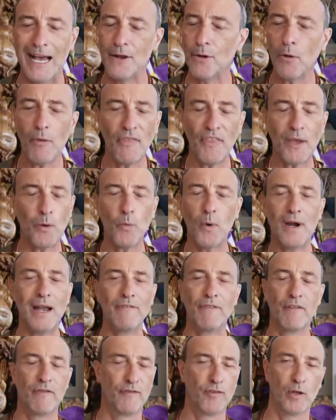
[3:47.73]
I don't think we're
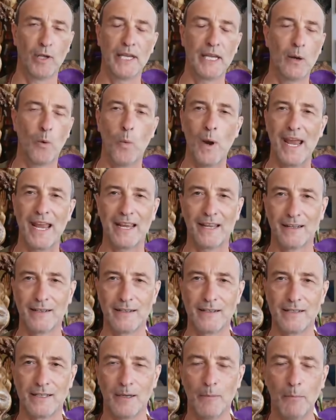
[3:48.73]
ever fully
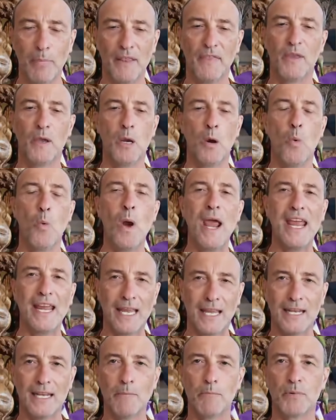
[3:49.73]
awakened, but the
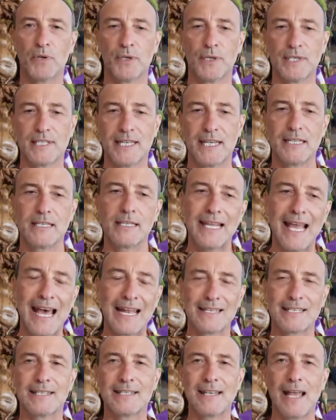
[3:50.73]
awakening process
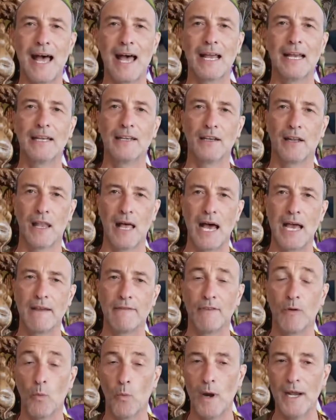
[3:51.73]
can start in your
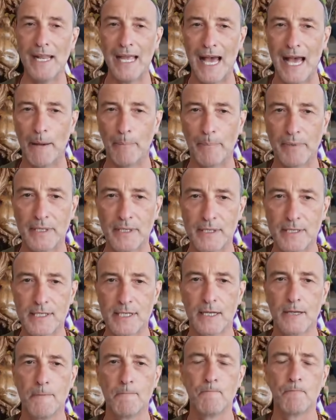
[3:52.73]
life. And when it
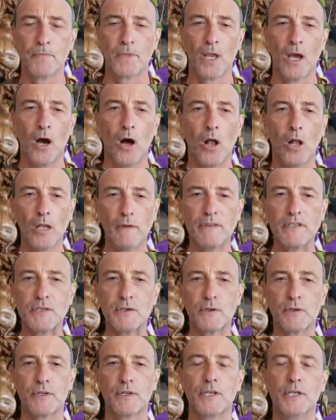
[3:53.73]
happens, all of a
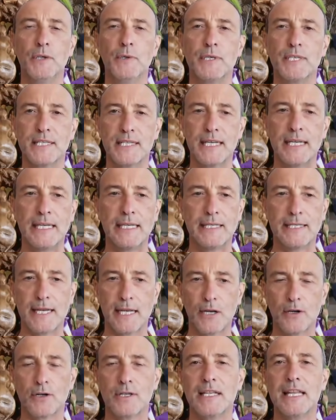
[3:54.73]
sudden you see
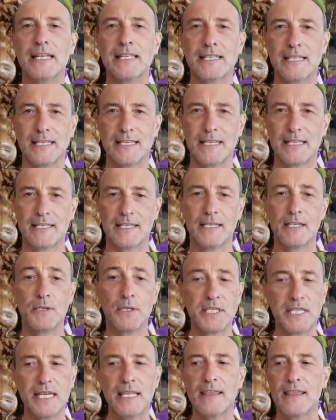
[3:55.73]
synchronicities and you
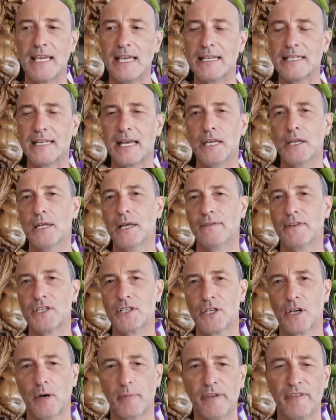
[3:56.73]
see things that you never
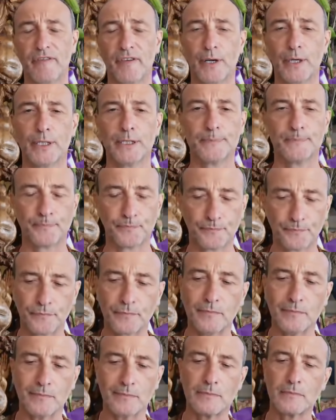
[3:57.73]
saw before.
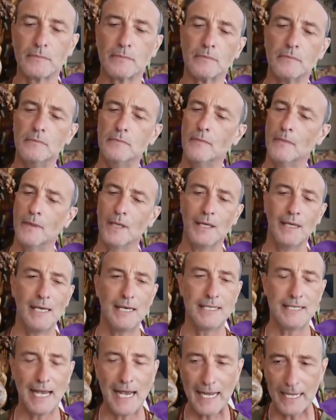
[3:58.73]

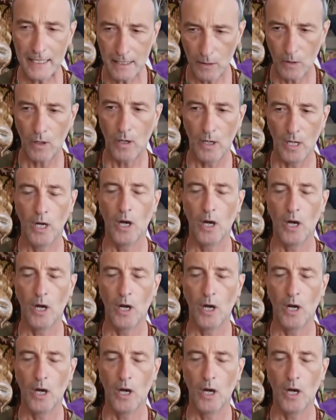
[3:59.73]
As I